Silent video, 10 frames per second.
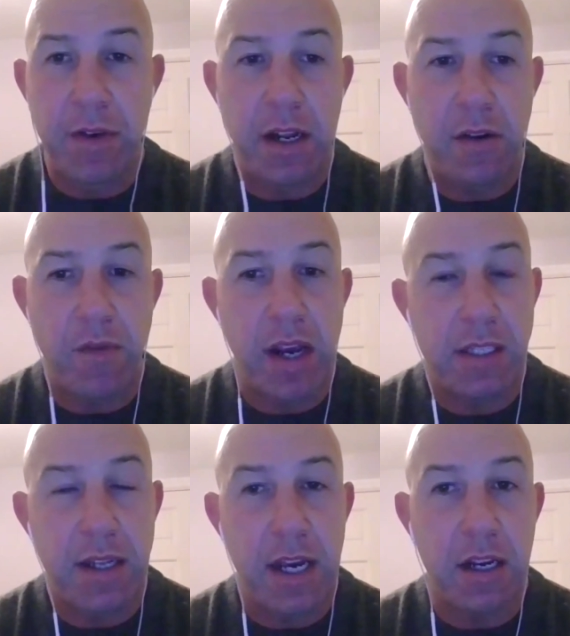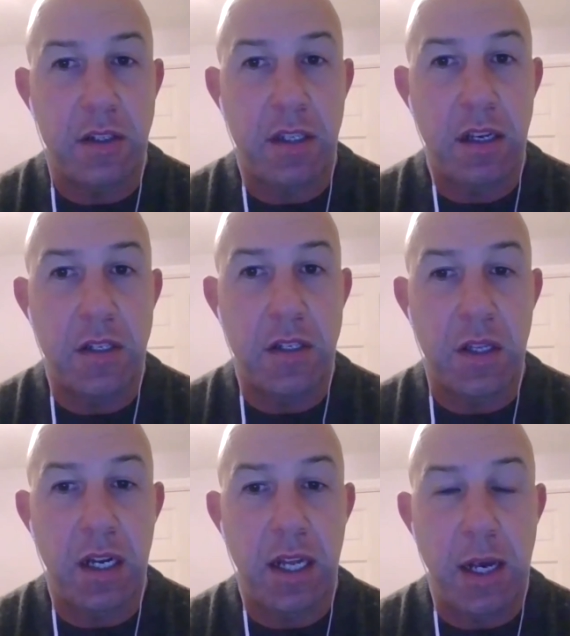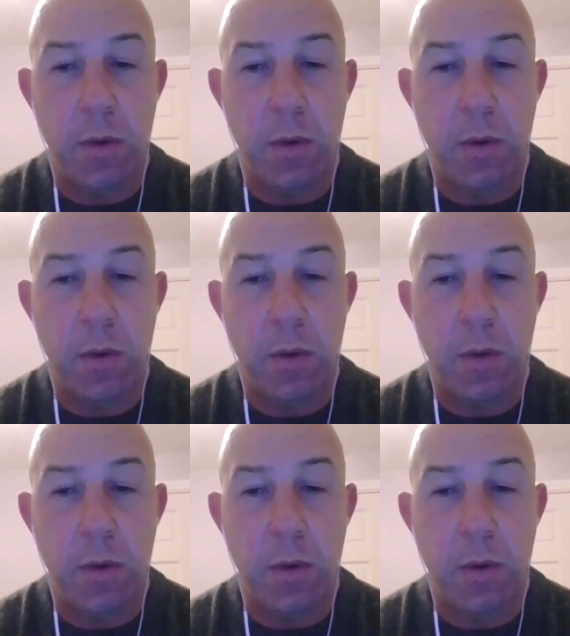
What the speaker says: in raising their concerns to the league,